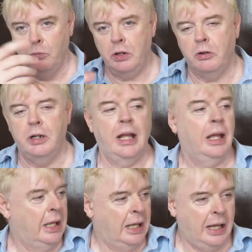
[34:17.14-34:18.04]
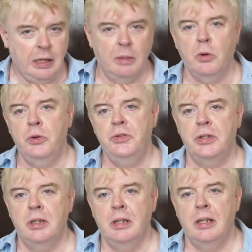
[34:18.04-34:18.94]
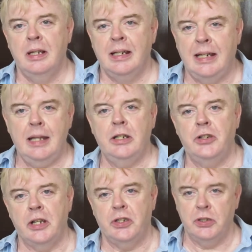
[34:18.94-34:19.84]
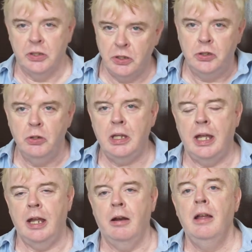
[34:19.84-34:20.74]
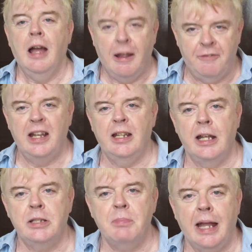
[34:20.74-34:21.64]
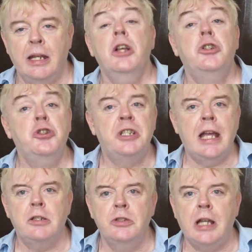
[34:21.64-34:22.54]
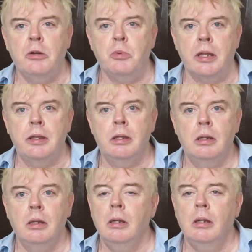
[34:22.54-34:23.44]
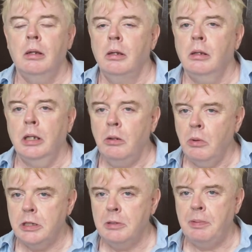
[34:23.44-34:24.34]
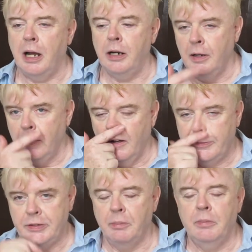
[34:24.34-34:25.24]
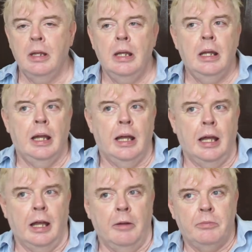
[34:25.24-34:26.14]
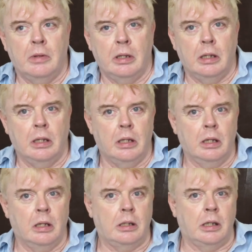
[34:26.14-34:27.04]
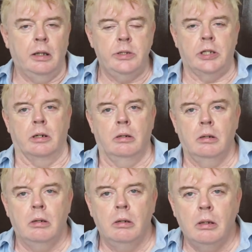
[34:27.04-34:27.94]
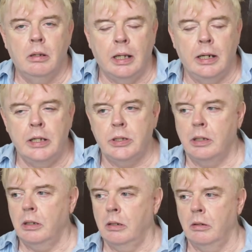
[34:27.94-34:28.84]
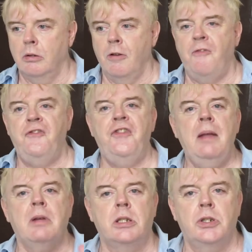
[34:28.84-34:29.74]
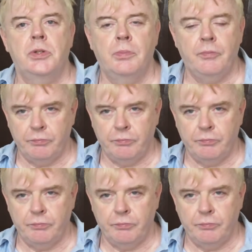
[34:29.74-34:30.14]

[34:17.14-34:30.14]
We're going to hit the moans, get the tresses, do the hair, and find a nice man to settle down with. They don't want to be part of some uh, culture that is famous